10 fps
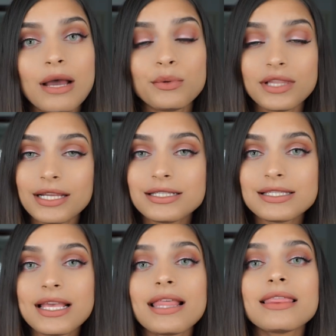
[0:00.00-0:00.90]
I would like to
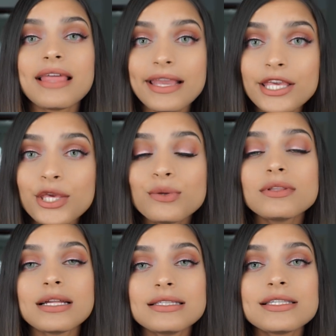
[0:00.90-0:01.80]
say thank you,
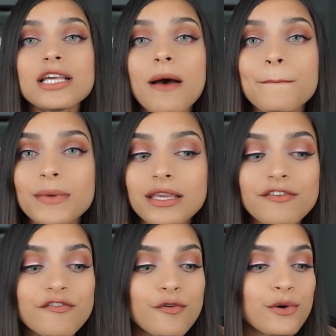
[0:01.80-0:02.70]

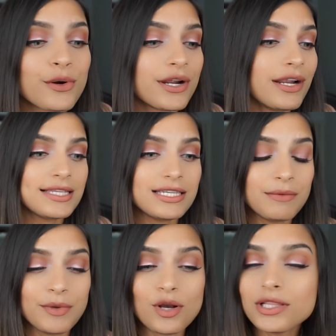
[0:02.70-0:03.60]
Lens.me, for
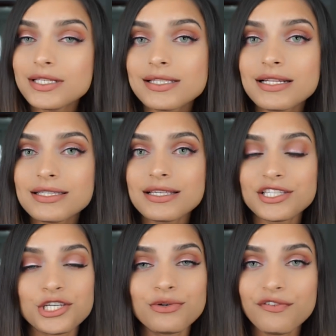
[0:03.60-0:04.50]
sending me all these
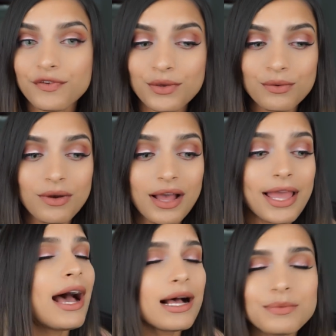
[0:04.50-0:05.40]
lenses to review.
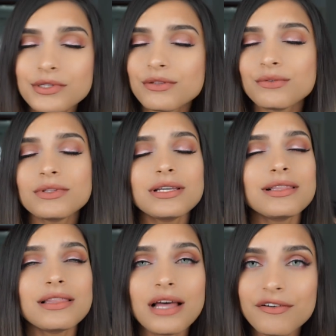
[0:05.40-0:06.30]
I absolutely
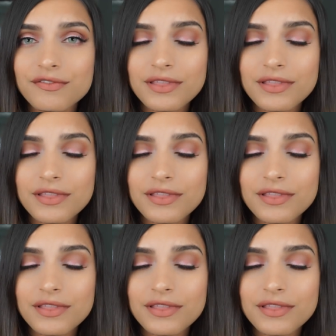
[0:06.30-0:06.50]
love